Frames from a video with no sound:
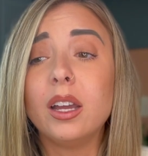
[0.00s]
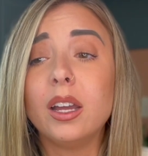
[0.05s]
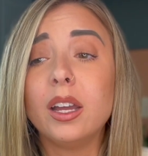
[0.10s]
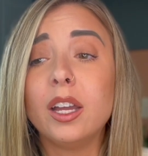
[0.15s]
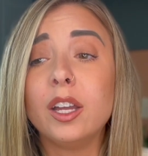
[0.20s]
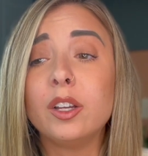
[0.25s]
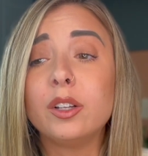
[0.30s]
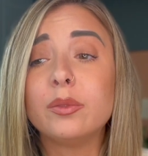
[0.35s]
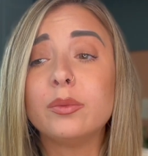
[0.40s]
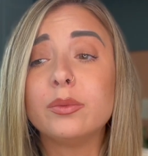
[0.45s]

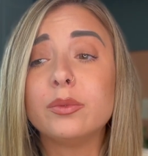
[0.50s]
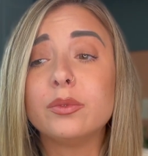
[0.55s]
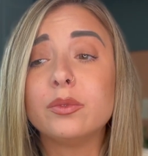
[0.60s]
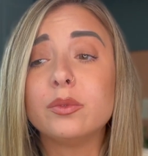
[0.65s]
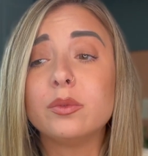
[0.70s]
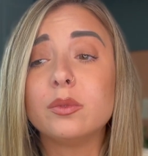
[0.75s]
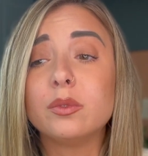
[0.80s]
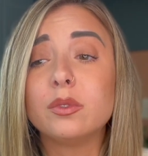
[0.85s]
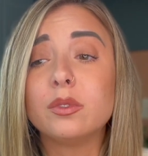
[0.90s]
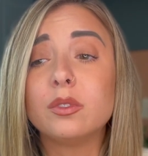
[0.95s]
It
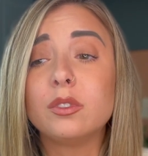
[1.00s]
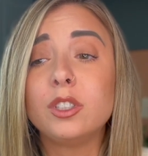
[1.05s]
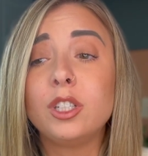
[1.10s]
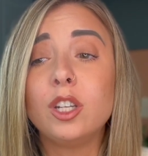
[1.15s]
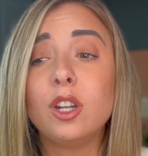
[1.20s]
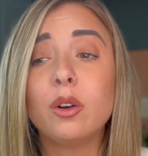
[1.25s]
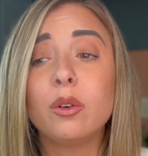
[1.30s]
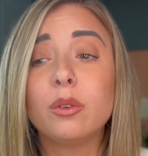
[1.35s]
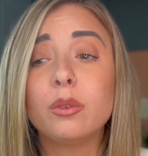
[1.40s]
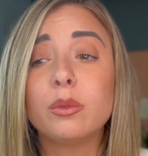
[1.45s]

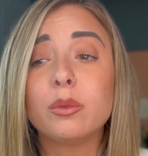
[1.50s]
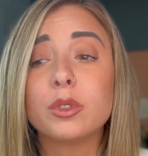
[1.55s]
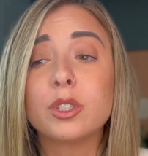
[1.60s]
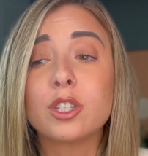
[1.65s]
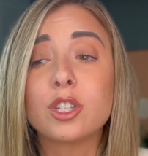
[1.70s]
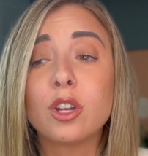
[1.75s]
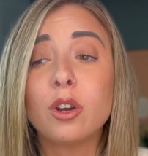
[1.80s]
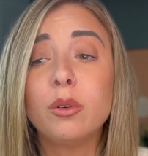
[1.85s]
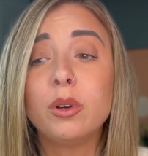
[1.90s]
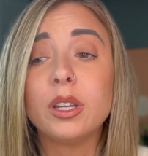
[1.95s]
was
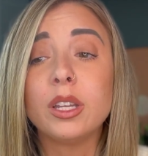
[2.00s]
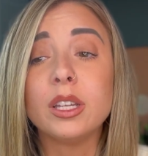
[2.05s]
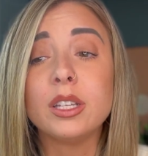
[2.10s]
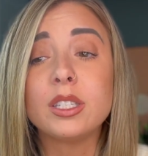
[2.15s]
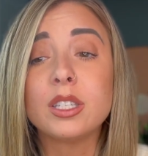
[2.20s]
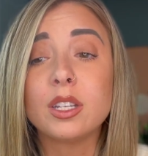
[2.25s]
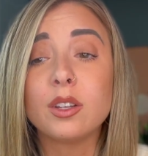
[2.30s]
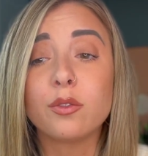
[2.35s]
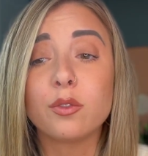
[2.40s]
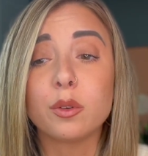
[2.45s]
so
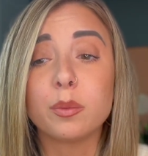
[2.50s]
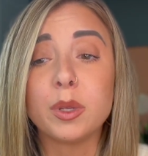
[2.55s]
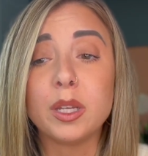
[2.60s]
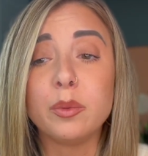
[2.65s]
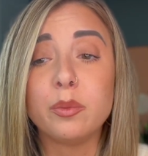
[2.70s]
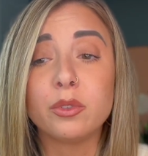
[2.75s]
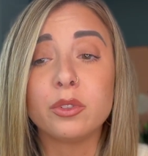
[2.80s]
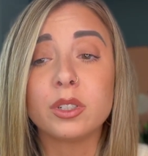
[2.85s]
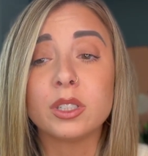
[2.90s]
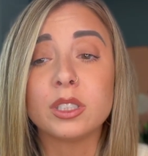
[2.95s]
easy for
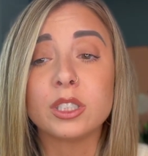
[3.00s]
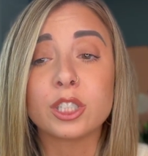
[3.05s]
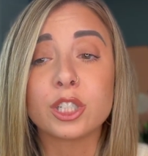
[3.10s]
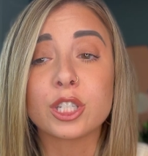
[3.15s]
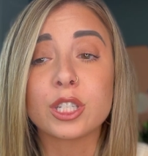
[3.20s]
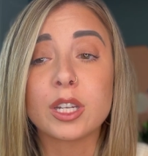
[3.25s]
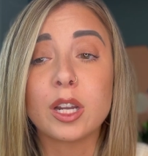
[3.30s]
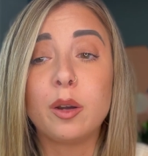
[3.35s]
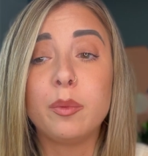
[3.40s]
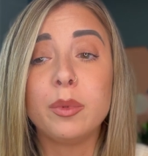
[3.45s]
people to
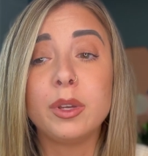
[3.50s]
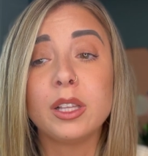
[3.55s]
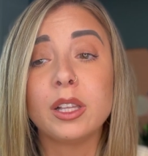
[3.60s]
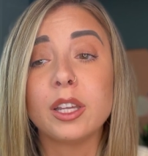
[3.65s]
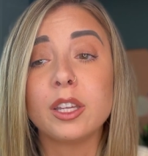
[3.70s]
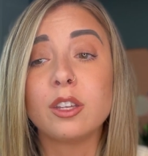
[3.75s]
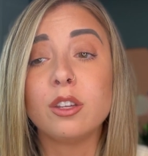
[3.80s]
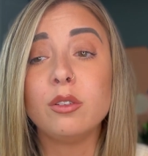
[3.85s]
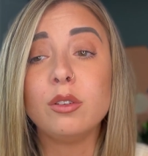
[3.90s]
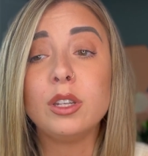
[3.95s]
just tell me
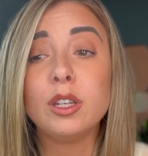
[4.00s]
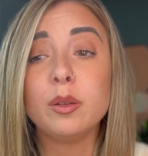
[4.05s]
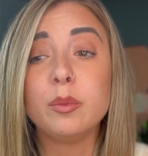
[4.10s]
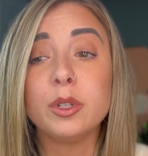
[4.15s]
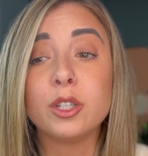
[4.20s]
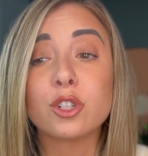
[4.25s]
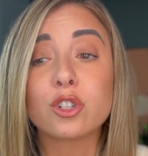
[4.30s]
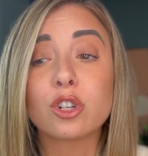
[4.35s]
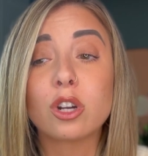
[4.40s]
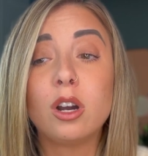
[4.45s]
like, you need to
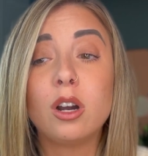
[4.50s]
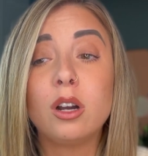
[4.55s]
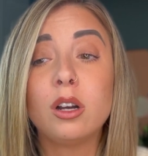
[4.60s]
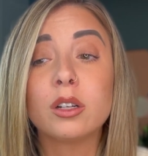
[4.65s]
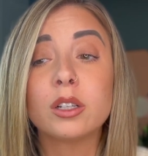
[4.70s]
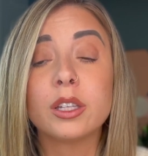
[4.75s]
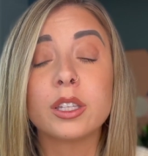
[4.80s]
be strong.